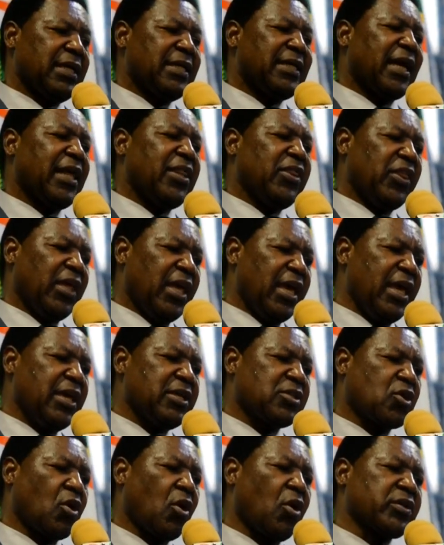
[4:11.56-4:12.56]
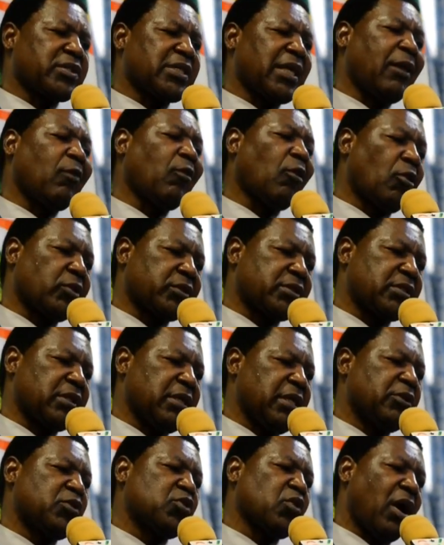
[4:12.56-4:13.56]
That these cost a lot
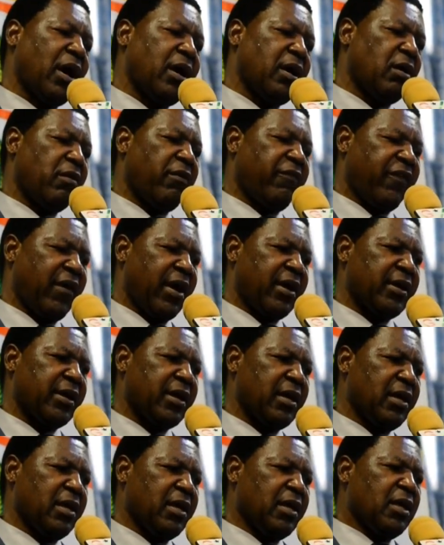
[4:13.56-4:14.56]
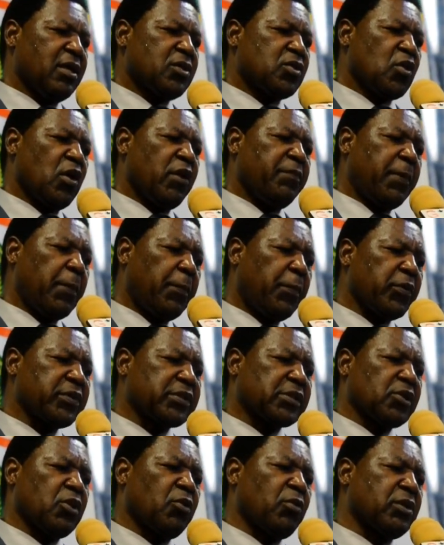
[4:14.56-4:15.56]
into our health fund. So if people
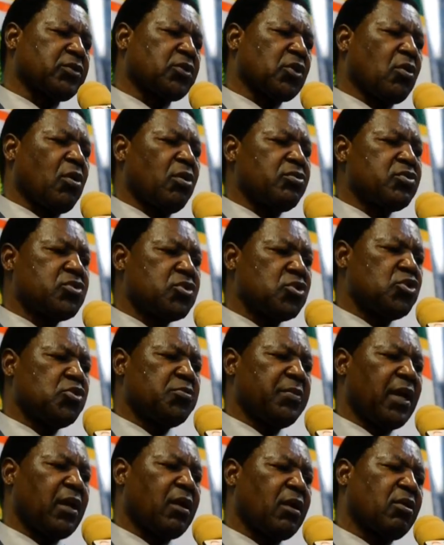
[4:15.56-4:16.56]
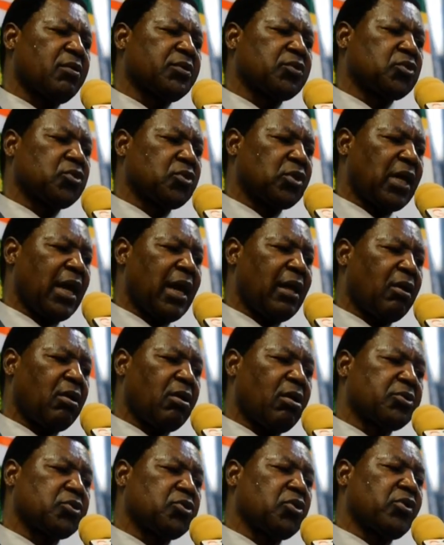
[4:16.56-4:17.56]
still want to consume a lot of sugar, a lot
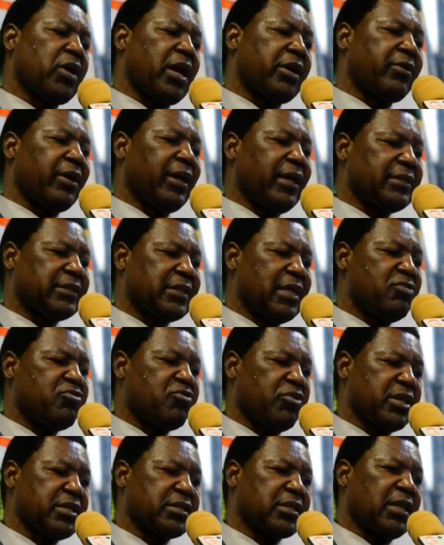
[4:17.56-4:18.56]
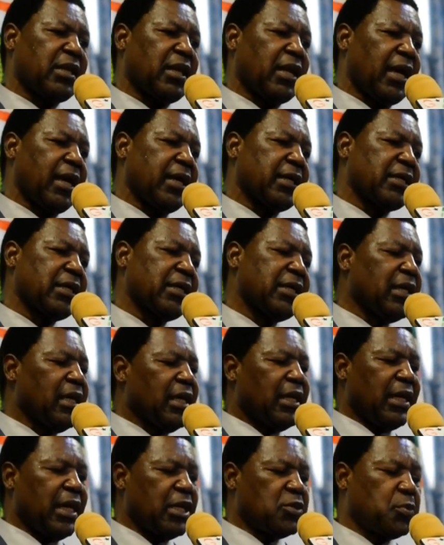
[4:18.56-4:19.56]
of sugar-related drinks and the like,
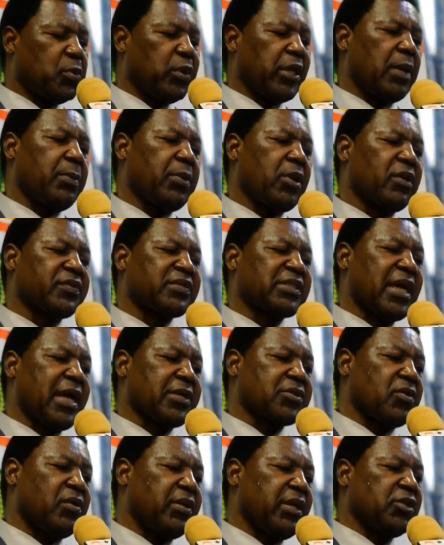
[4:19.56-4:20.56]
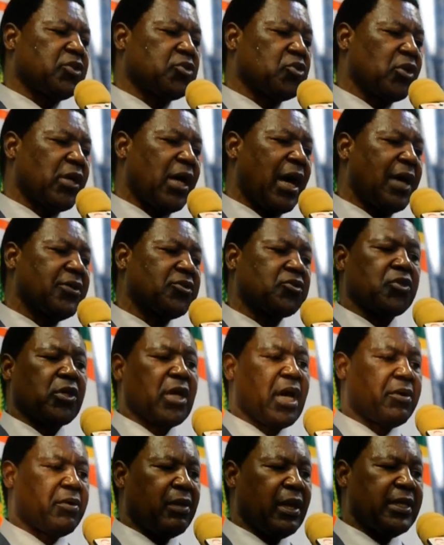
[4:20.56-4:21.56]
let's put a bit of tax on this sugar and
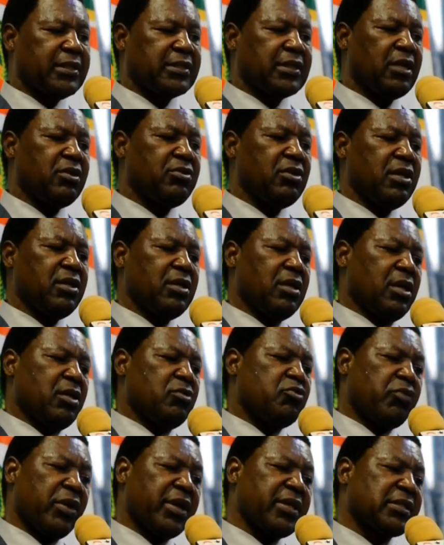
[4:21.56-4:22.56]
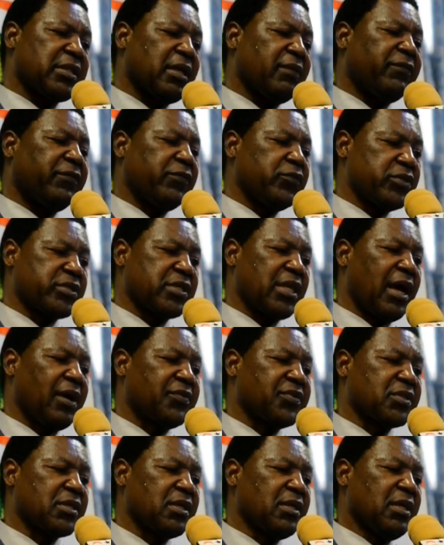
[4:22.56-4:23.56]
sugar-related drinks and
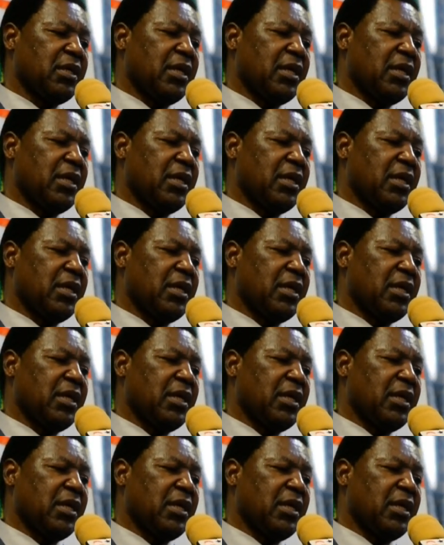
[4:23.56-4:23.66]
foodstuffs